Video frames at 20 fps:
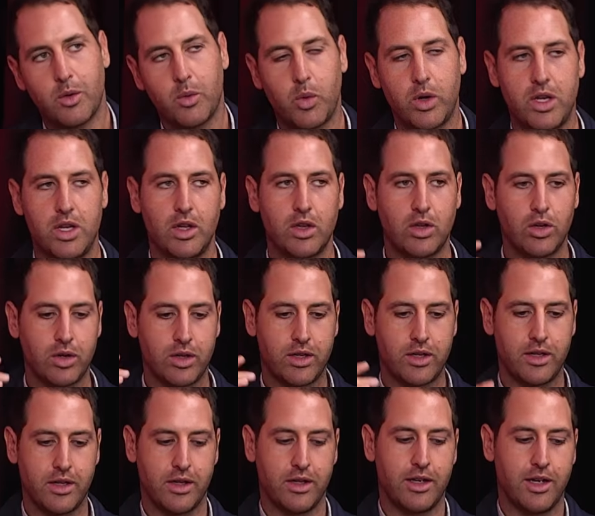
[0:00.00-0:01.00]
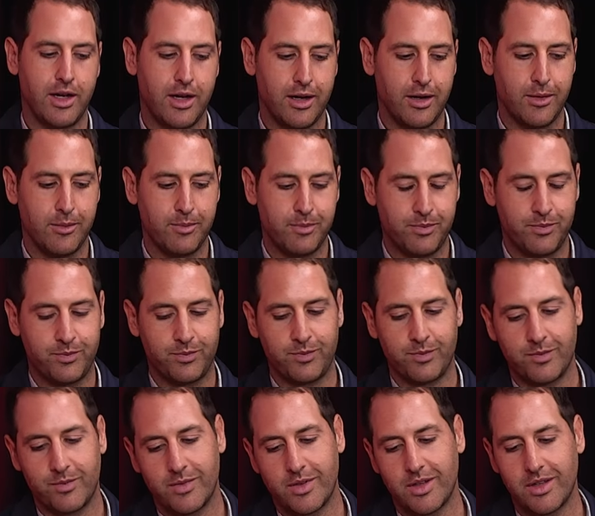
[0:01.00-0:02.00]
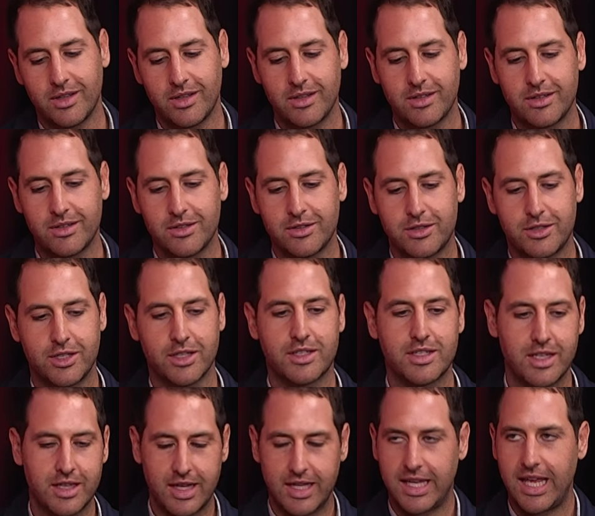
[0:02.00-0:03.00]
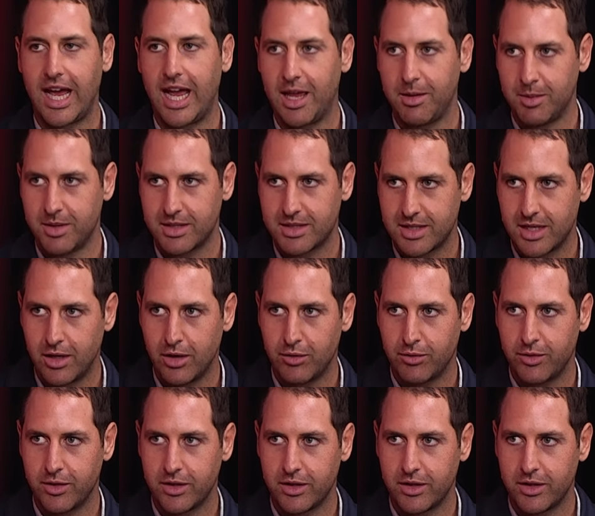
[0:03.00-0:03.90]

when you look um, just at the game itself,